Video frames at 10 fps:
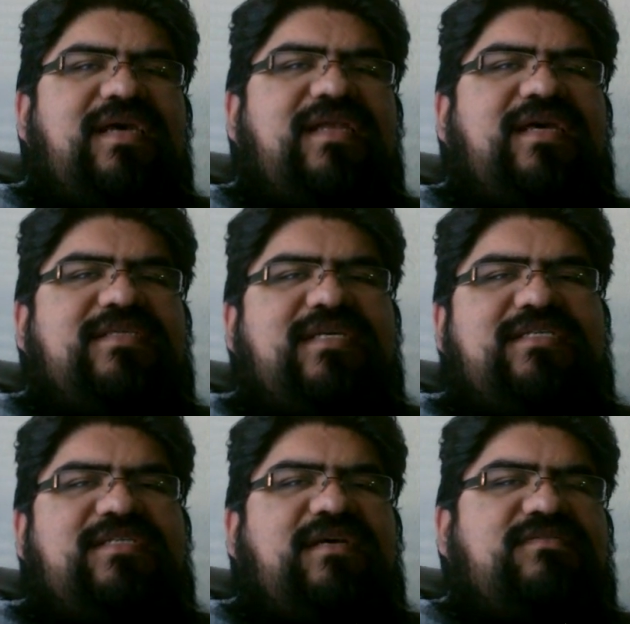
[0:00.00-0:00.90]
in the
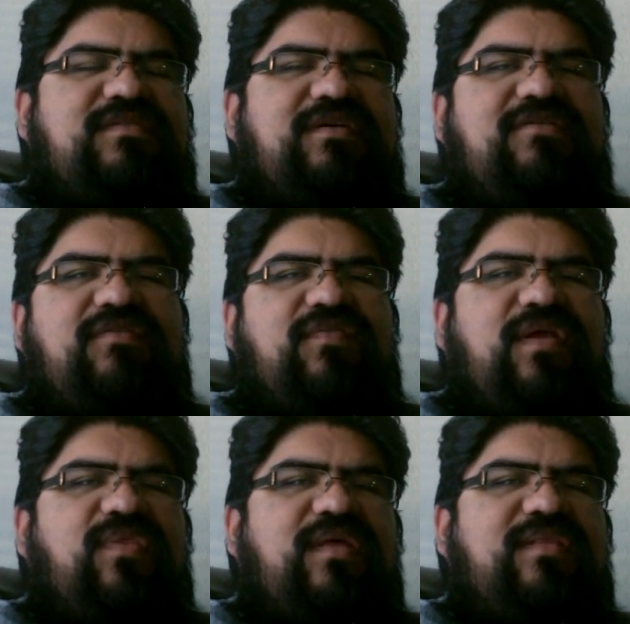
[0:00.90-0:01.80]
SHTF scenario. If
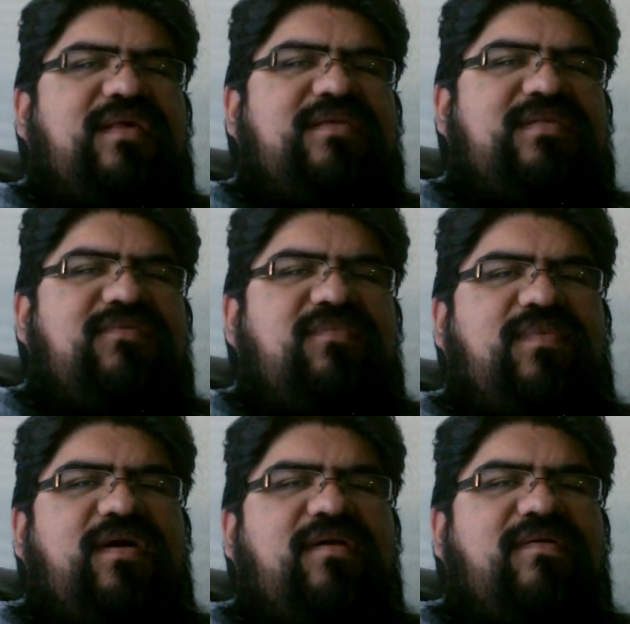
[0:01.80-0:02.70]
anything, I think it's even
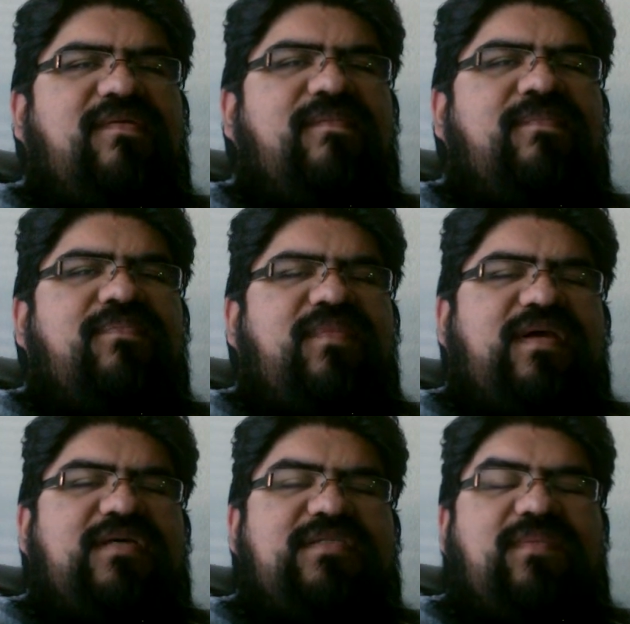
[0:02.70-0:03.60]
better
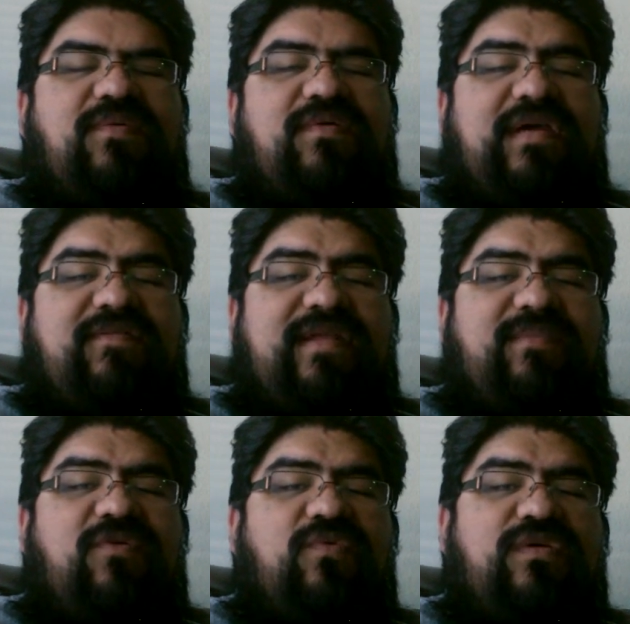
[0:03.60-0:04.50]
because number one, you have a
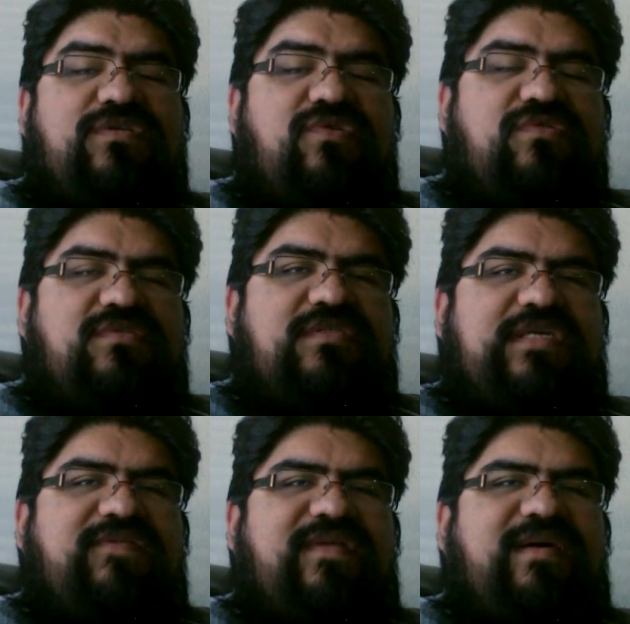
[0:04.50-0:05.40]
lot more resources.
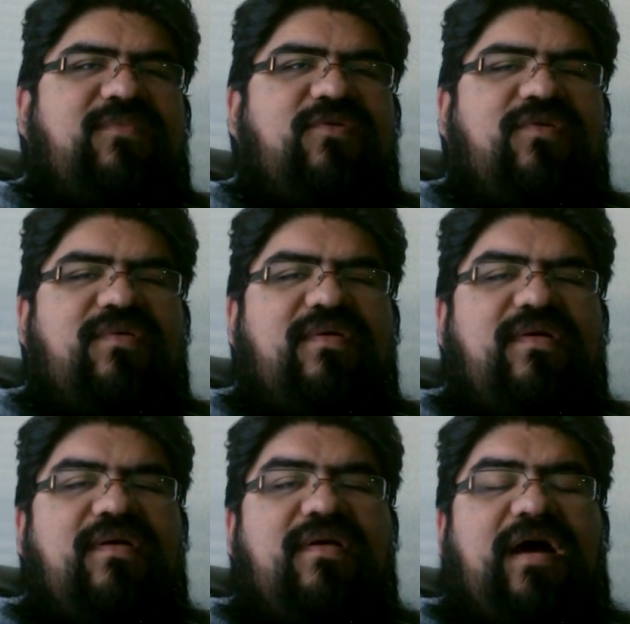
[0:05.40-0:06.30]
You have a lot more
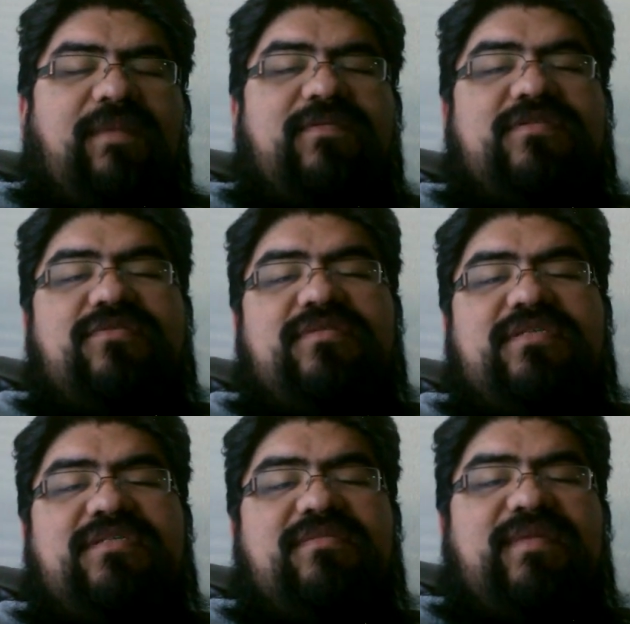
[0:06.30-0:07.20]

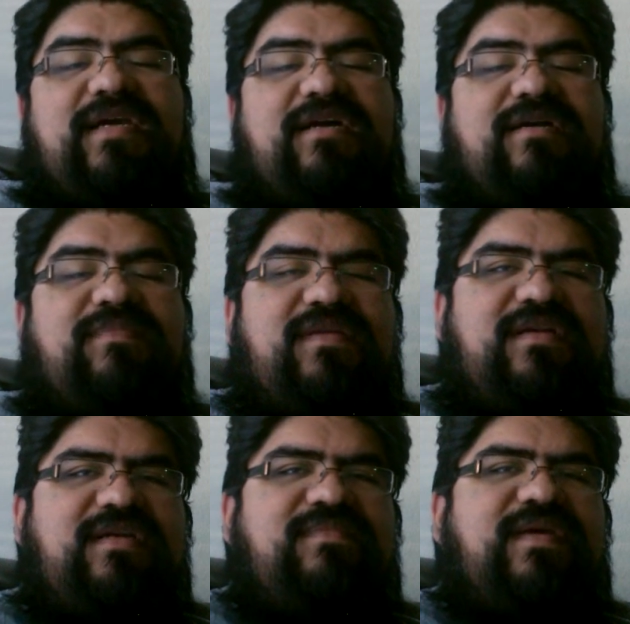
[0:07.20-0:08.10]
opportunities to make a
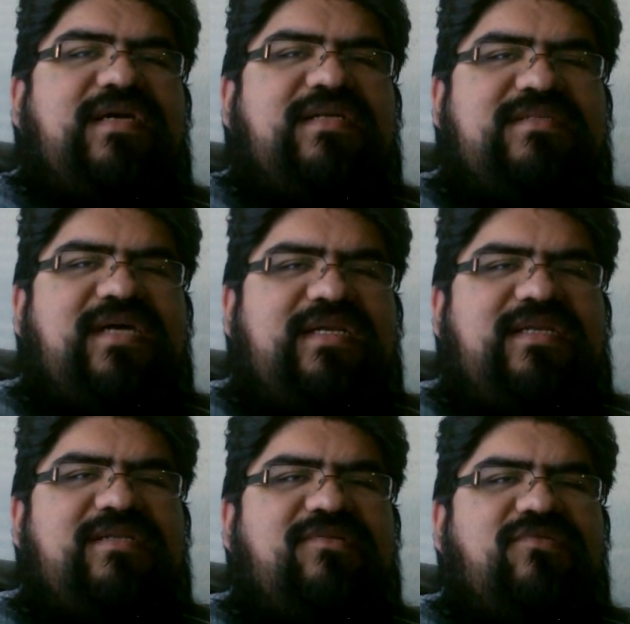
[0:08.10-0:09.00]
community, make a tight
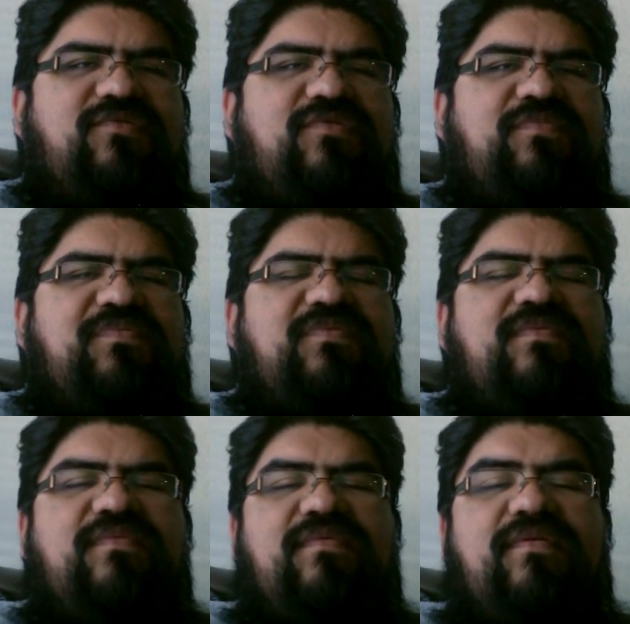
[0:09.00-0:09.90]
knit little group.
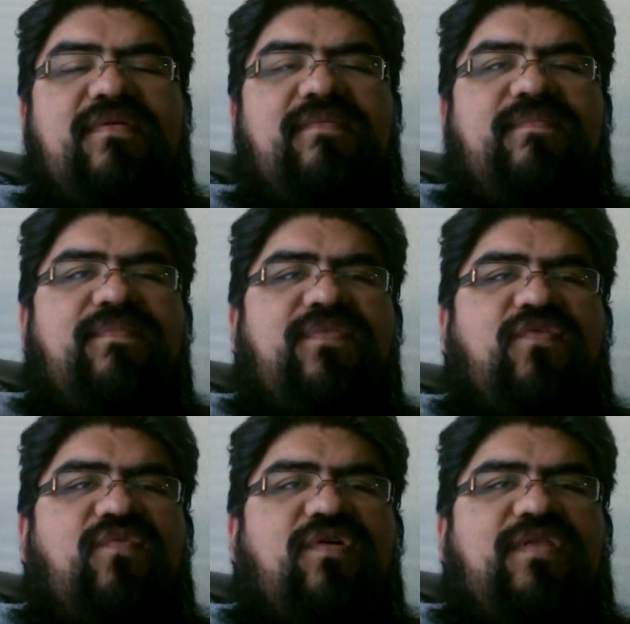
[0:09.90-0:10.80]

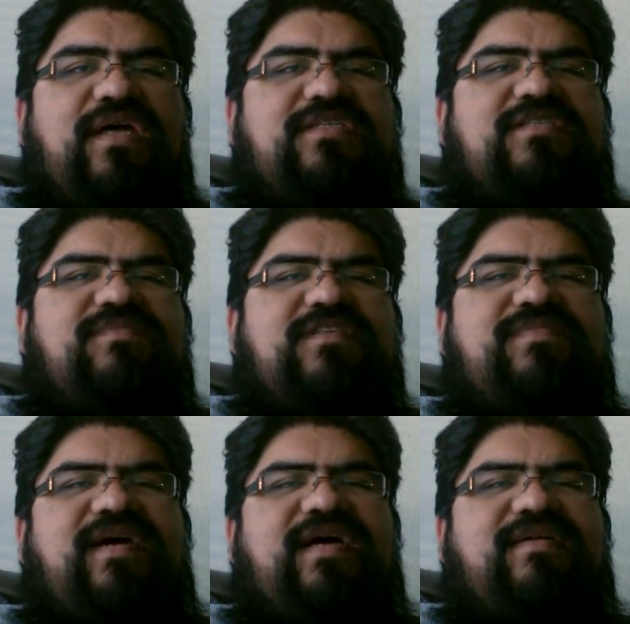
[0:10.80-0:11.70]
For that,
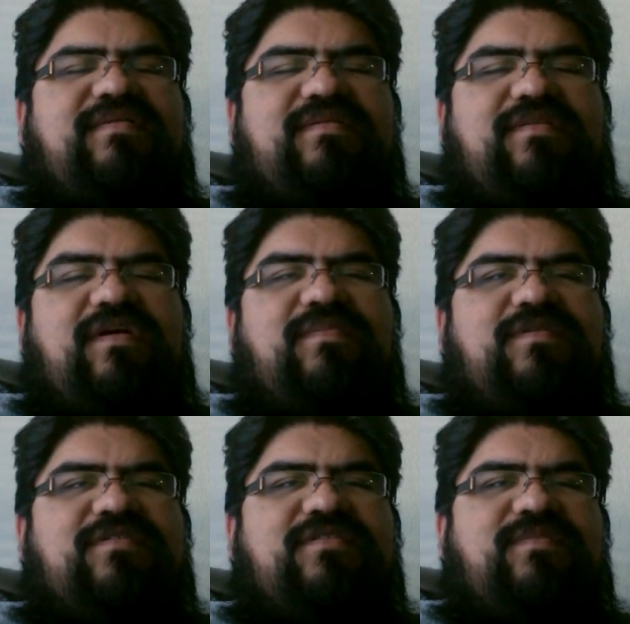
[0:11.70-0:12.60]
just by
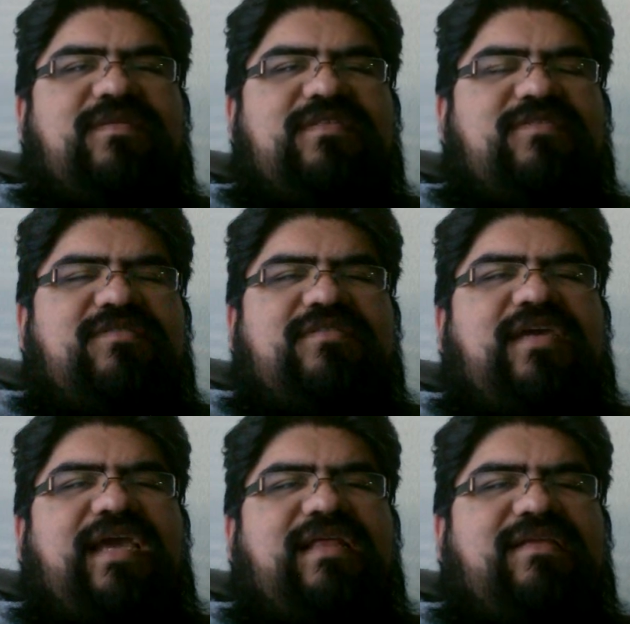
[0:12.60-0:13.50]
numbers, you
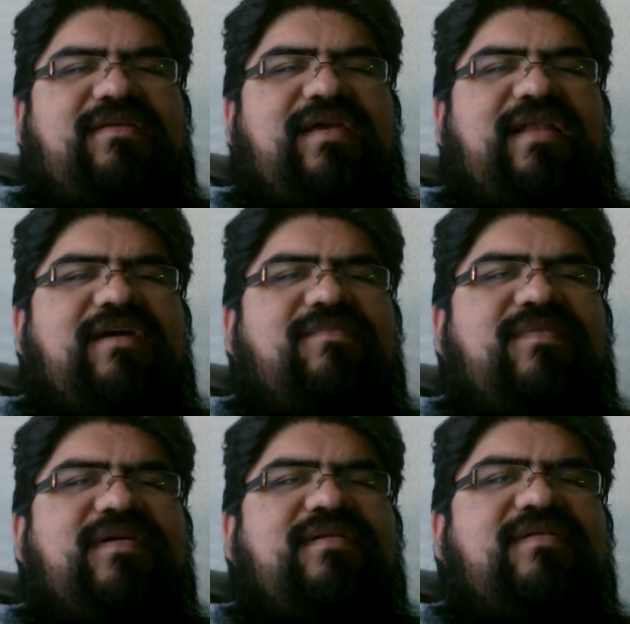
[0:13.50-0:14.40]
can't help
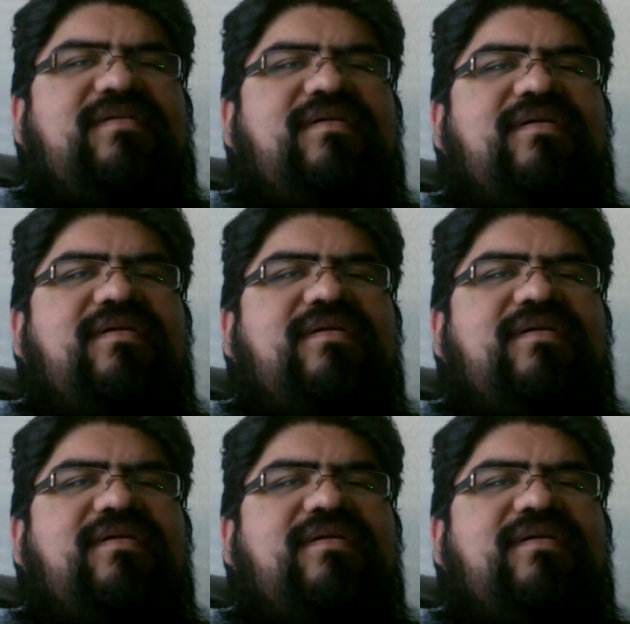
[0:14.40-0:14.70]
but